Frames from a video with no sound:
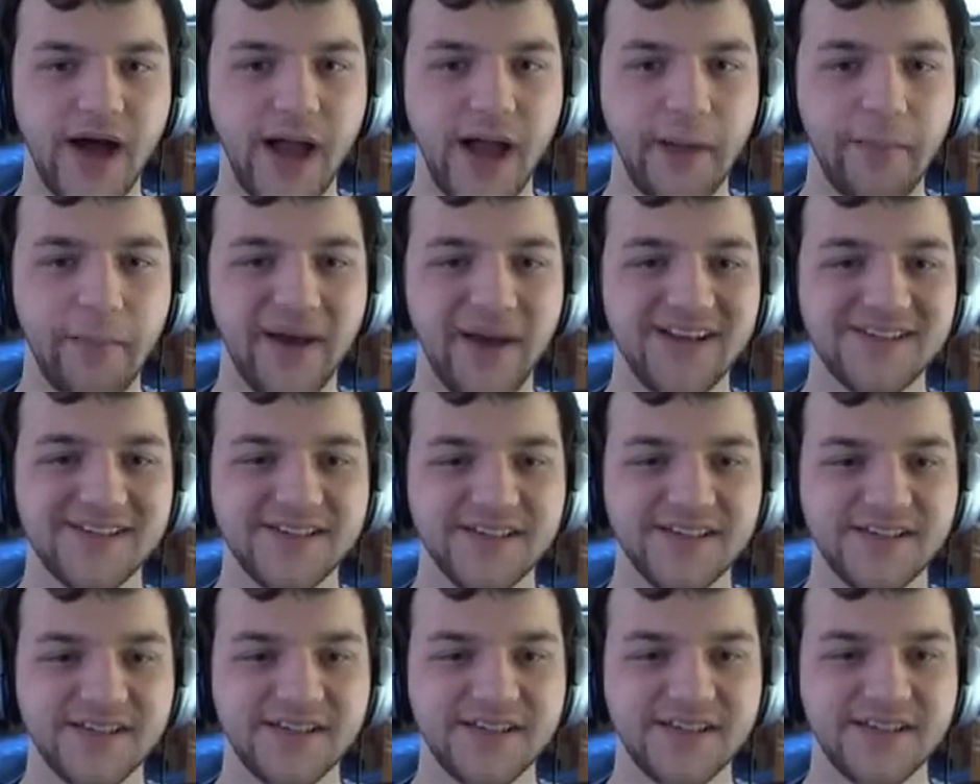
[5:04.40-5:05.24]
my
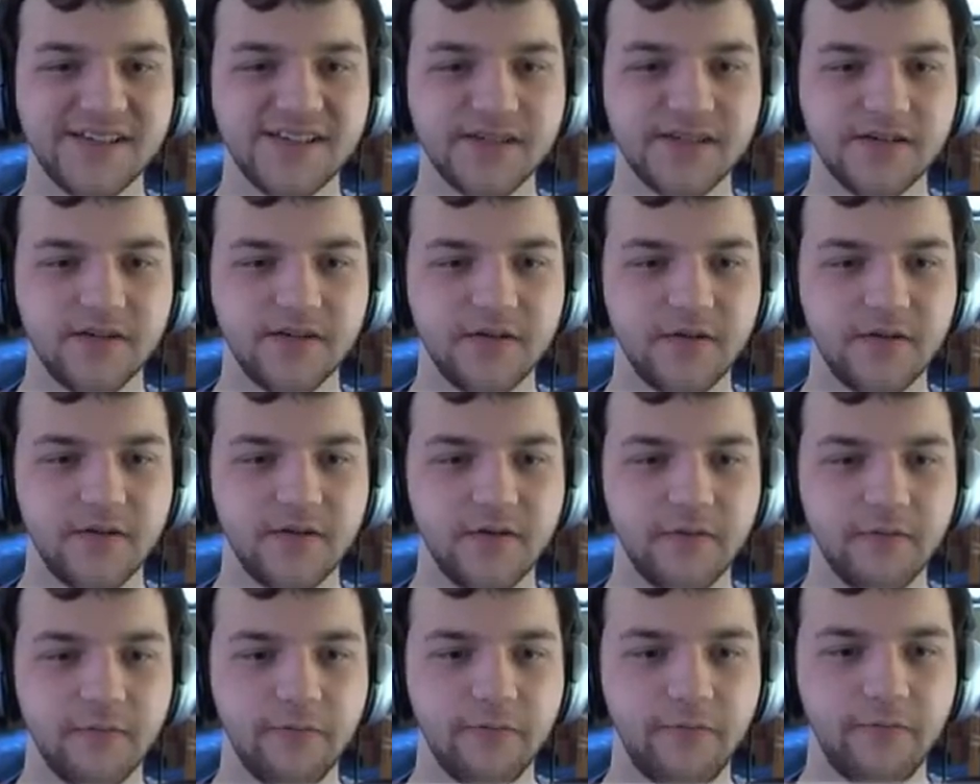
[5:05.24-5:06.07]
peasants.
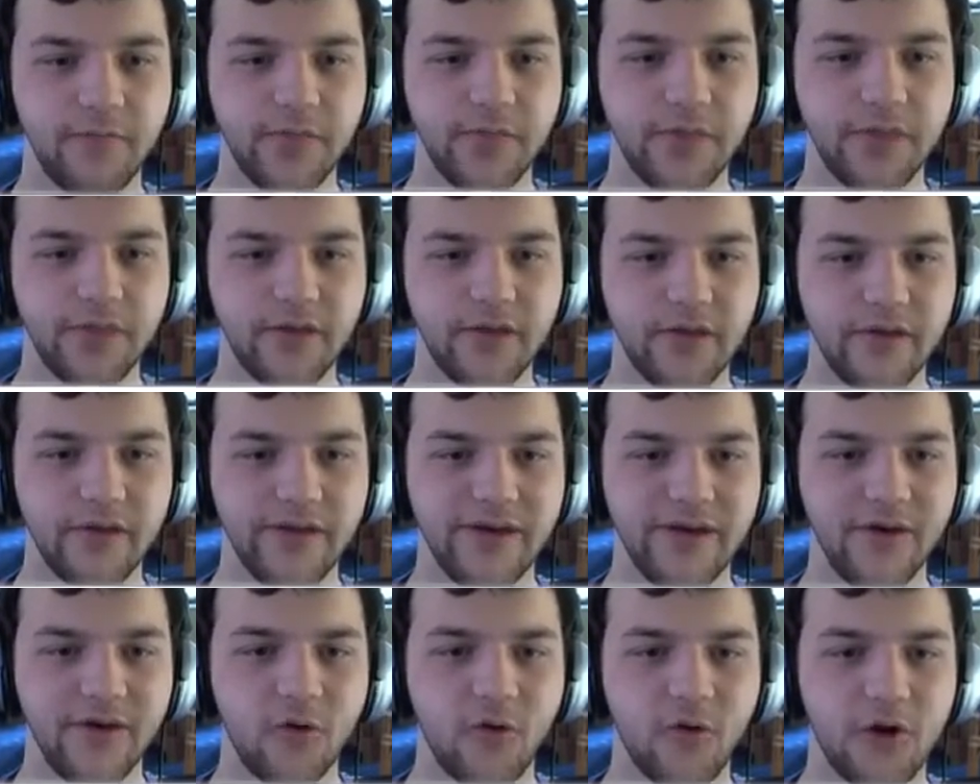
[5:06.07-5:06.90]

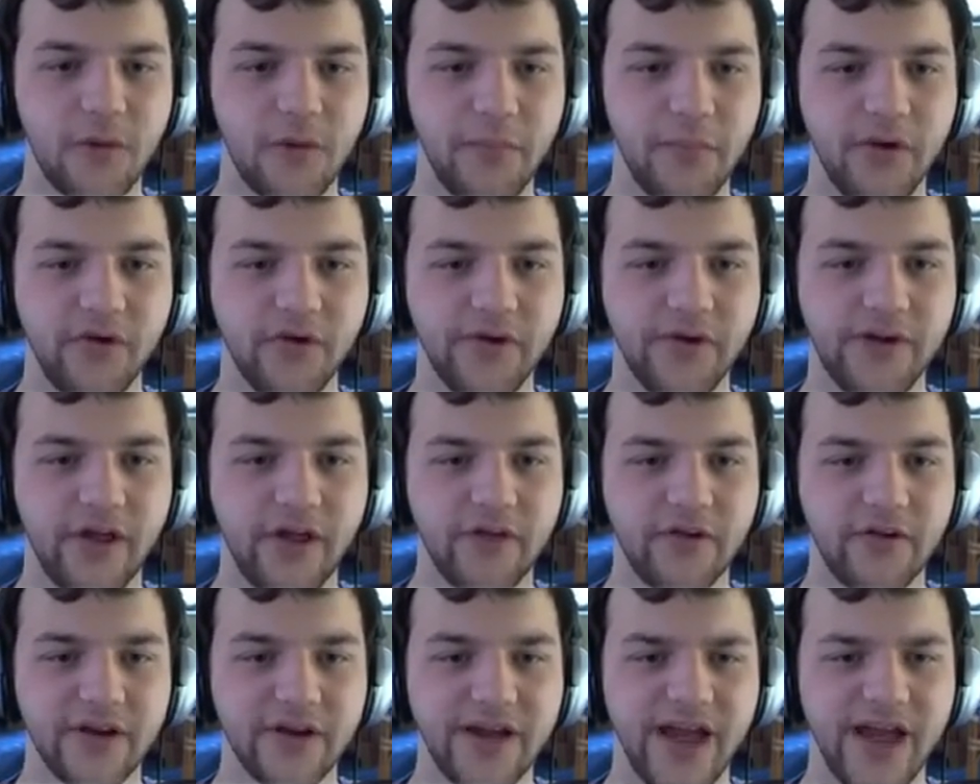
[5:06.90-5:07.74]
Or build
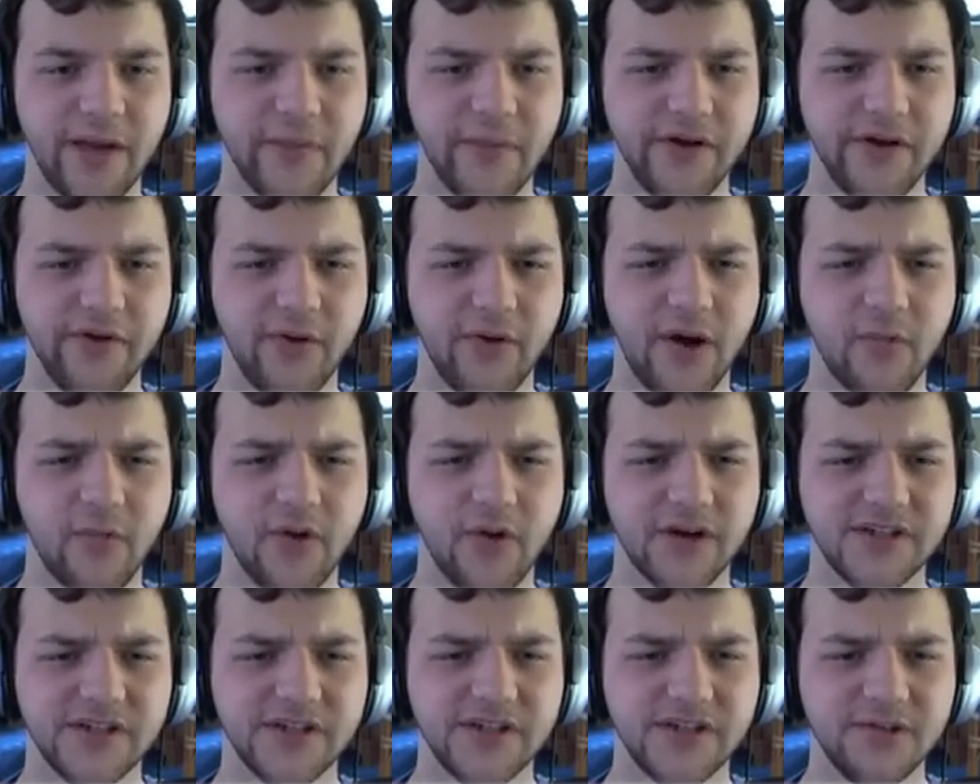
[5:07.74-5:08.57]
another encampment. Do I
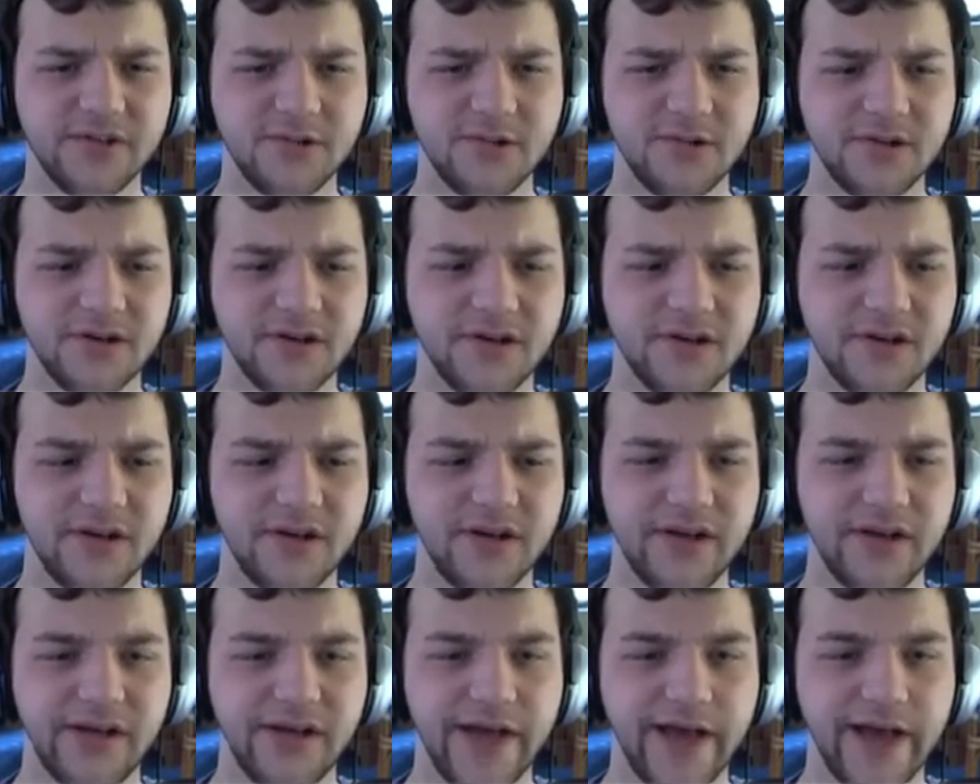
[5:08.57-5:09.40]
want to?
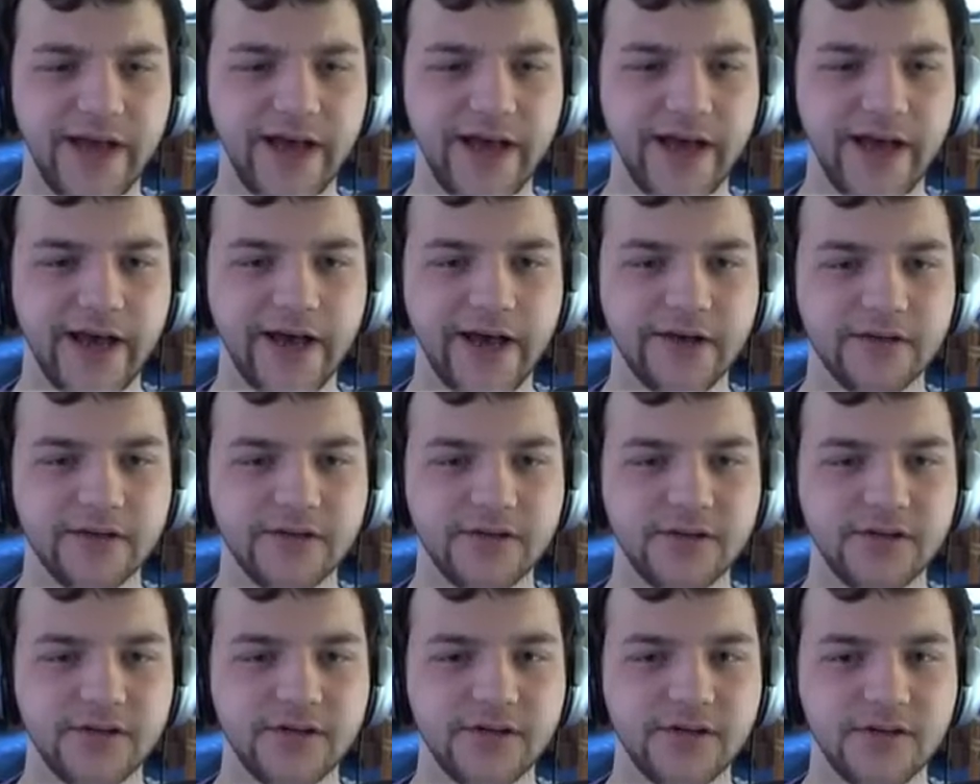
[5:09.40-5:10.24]
Yeah.
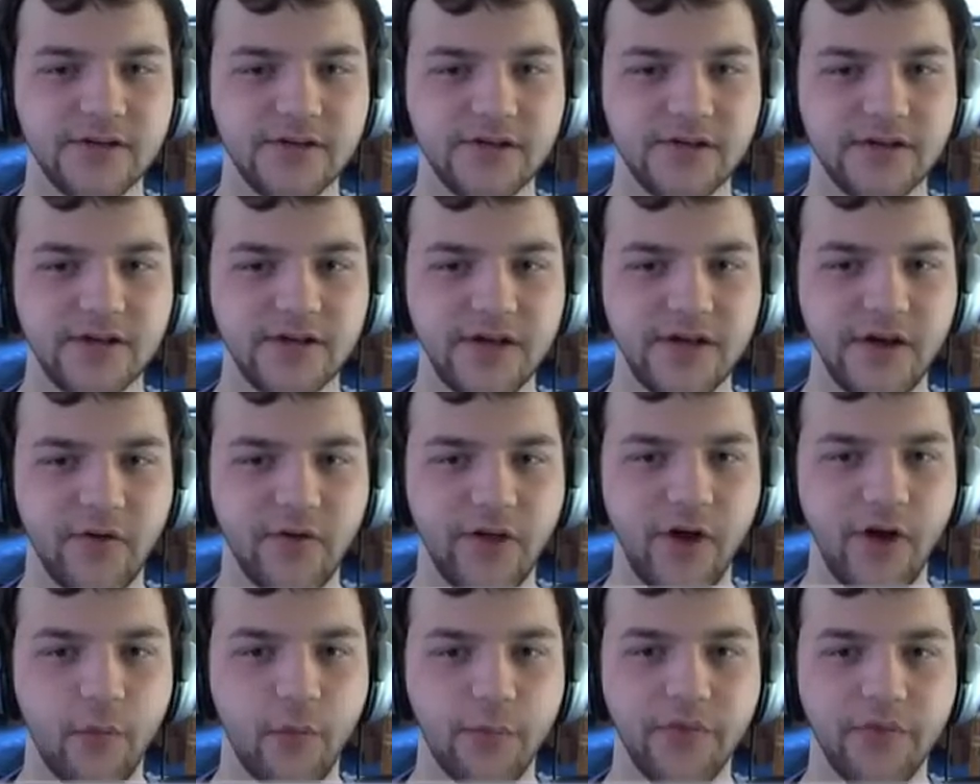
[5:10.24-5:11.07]
It
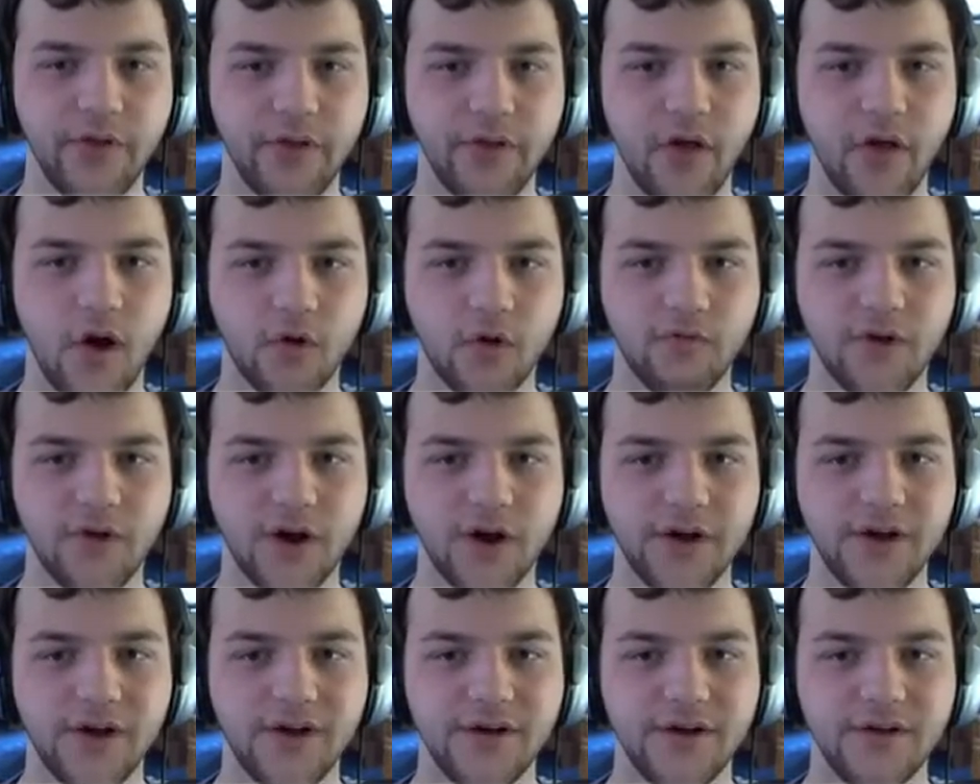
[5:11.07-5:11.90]
will help in the long
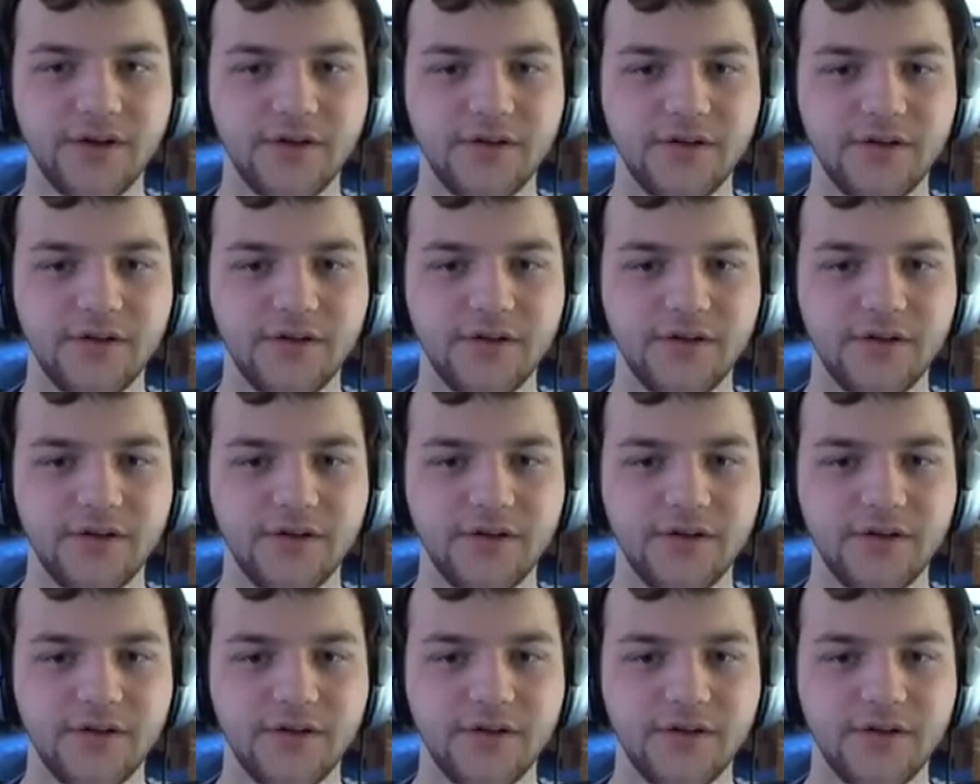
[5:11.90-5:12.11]
run.